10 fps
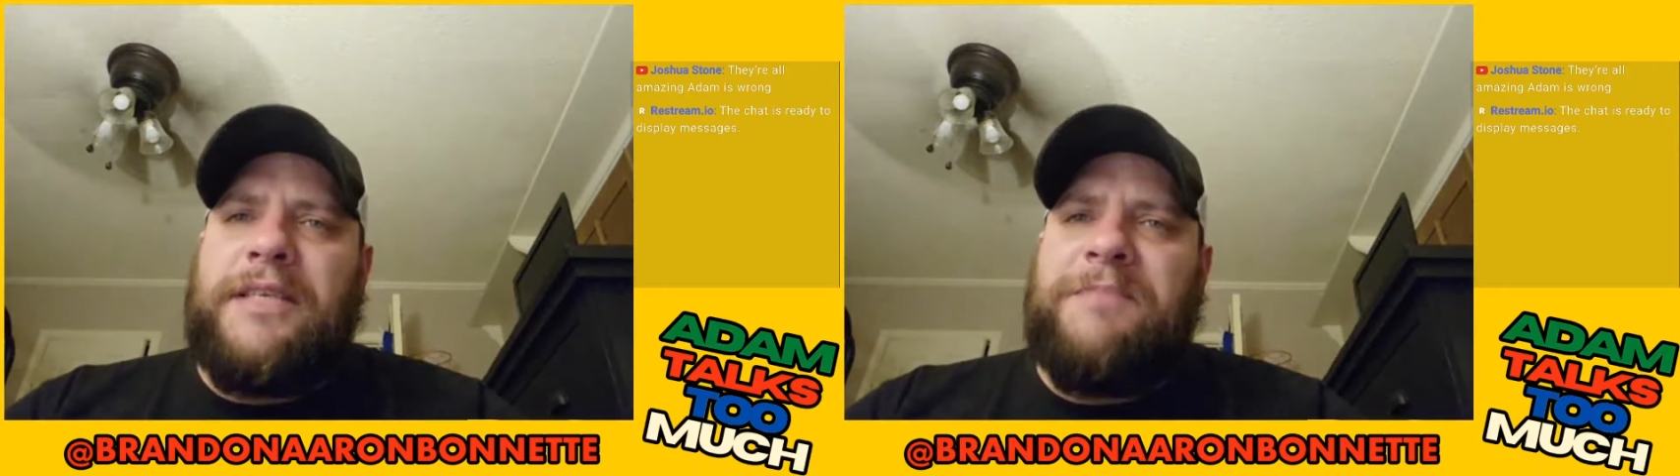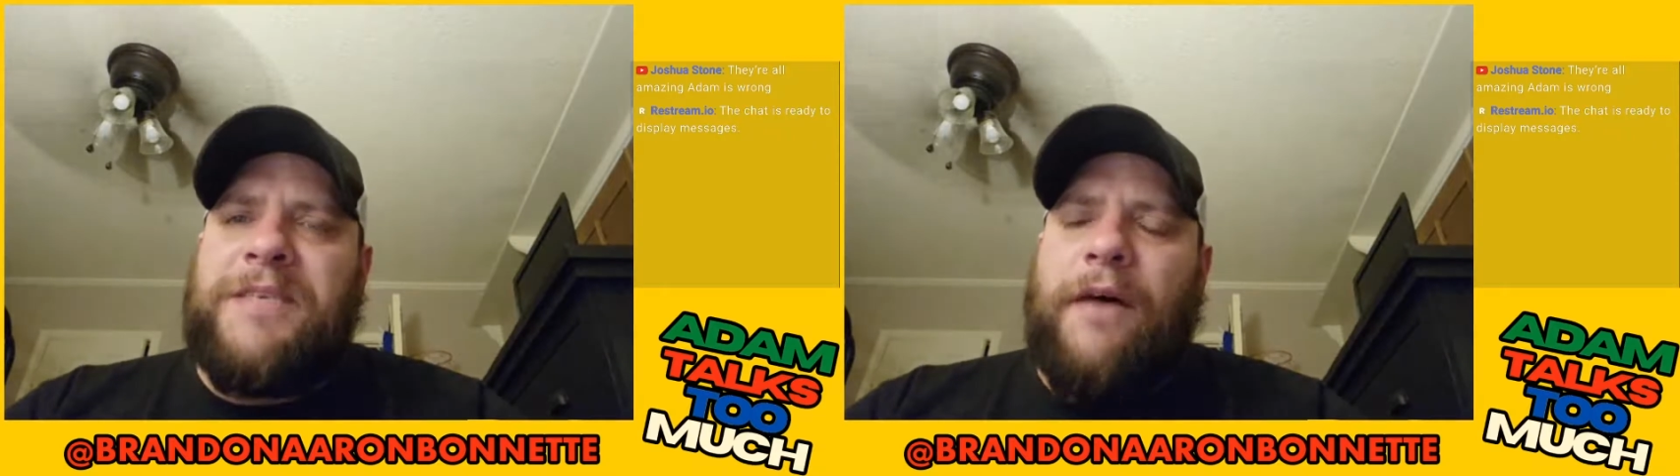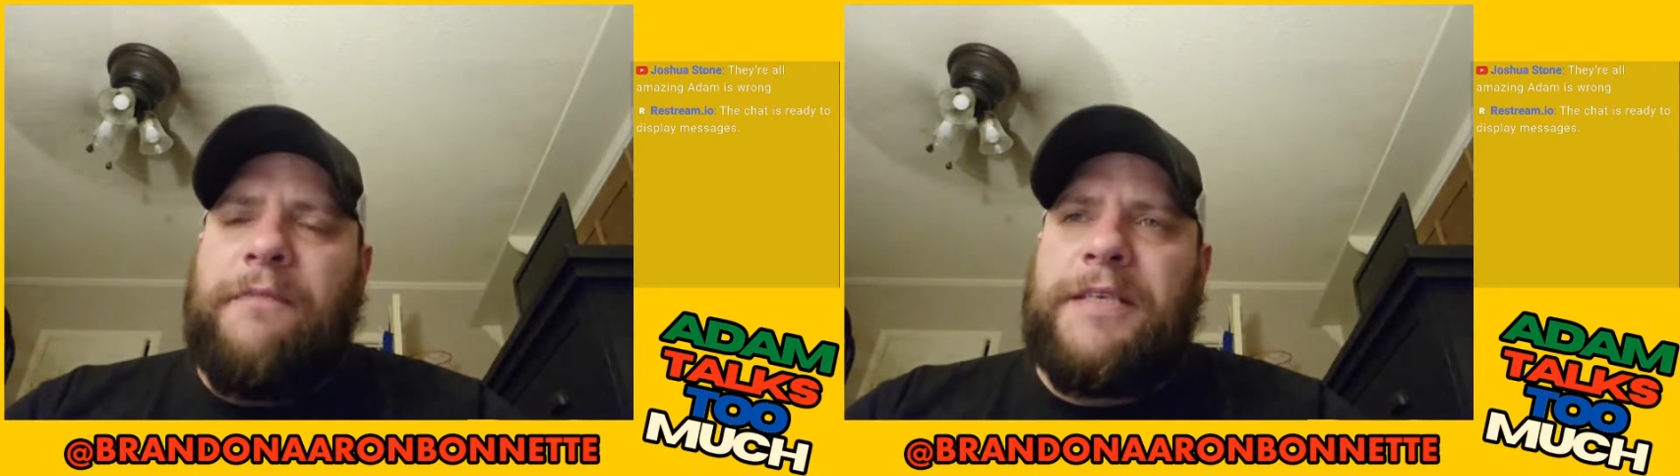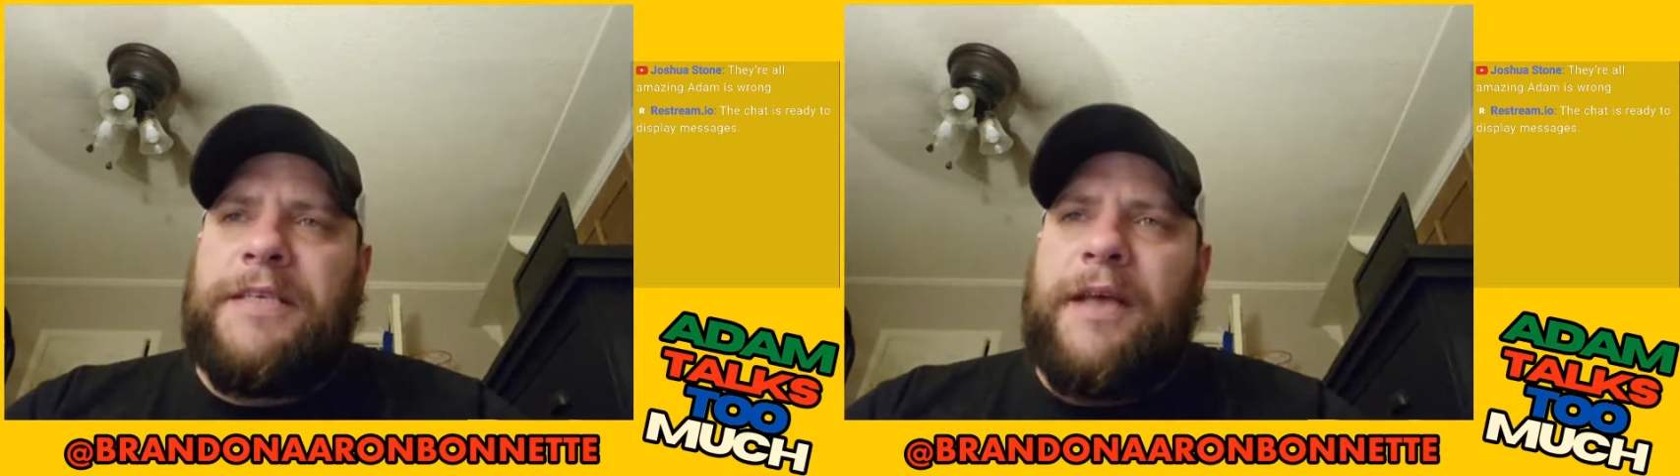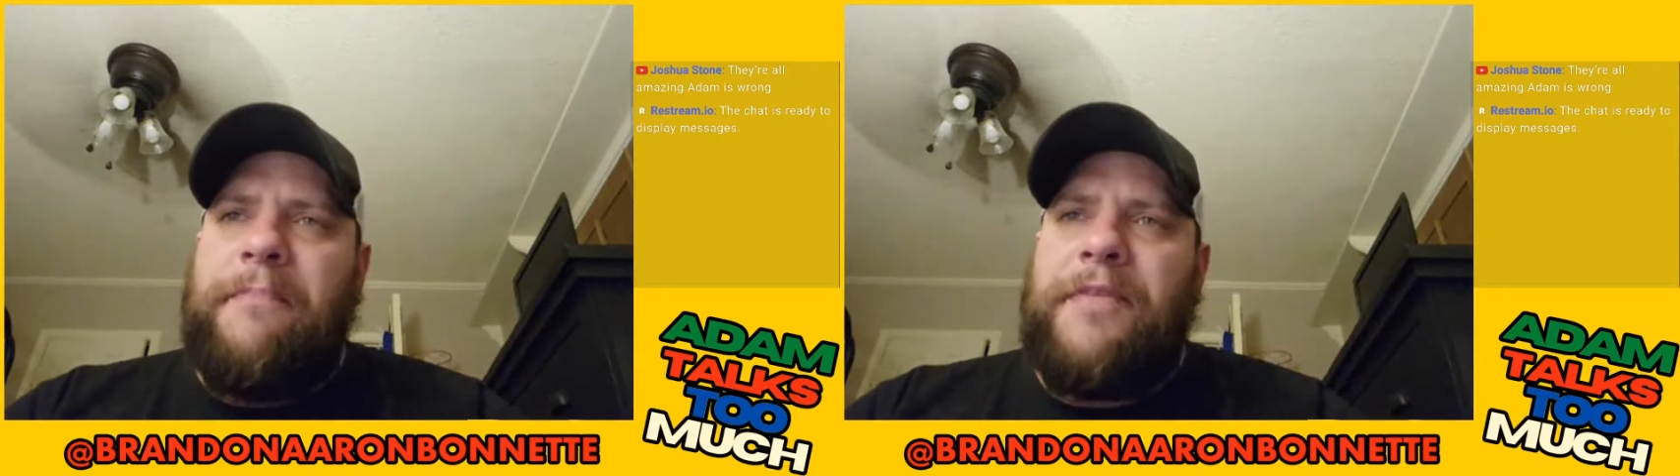himself to
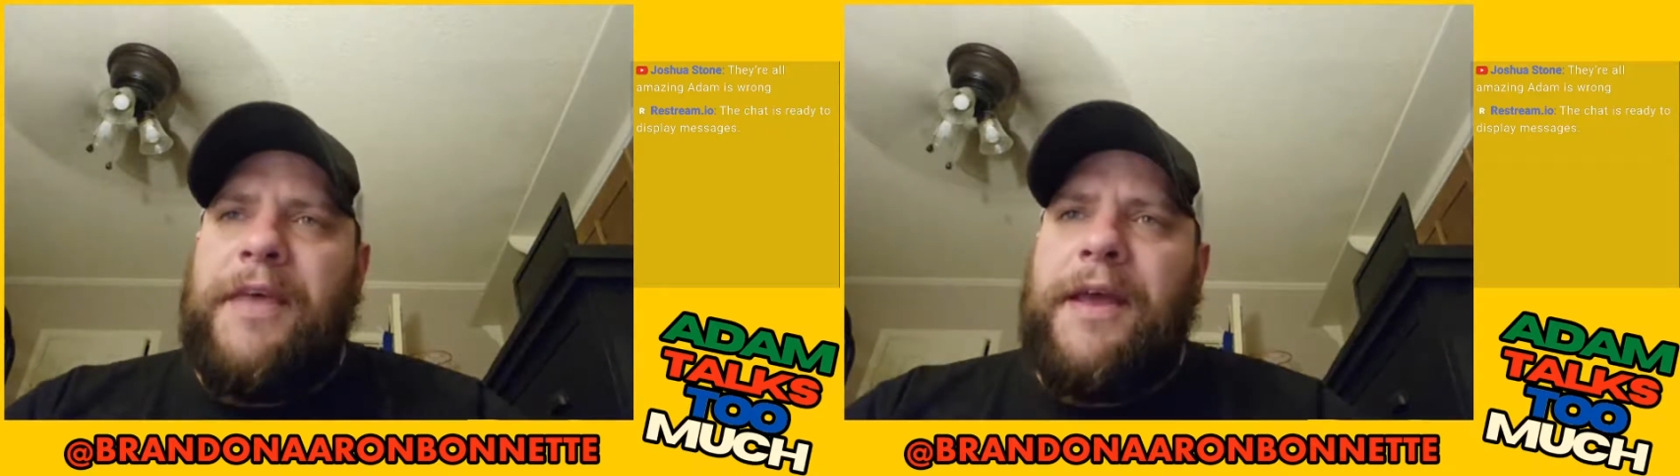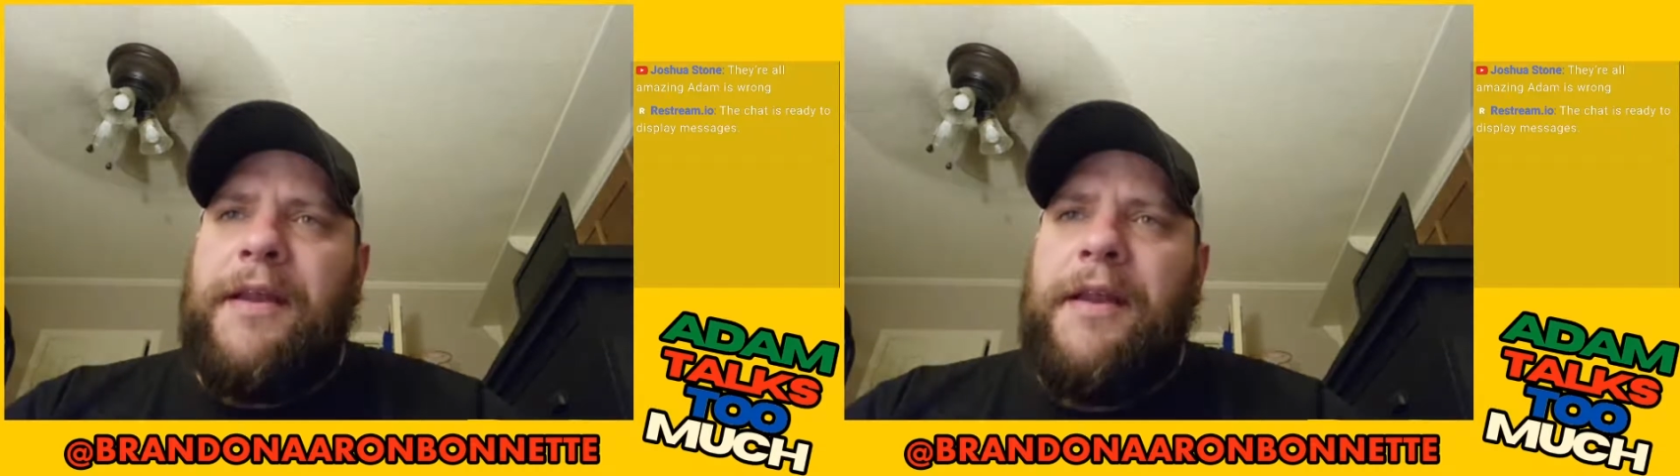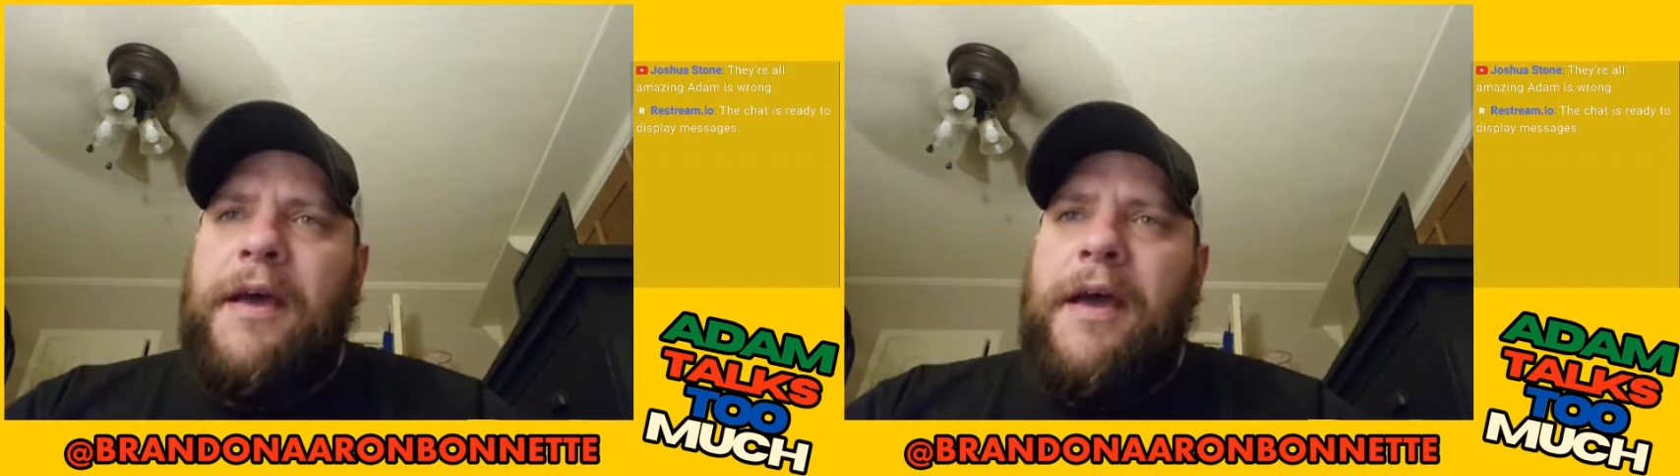something.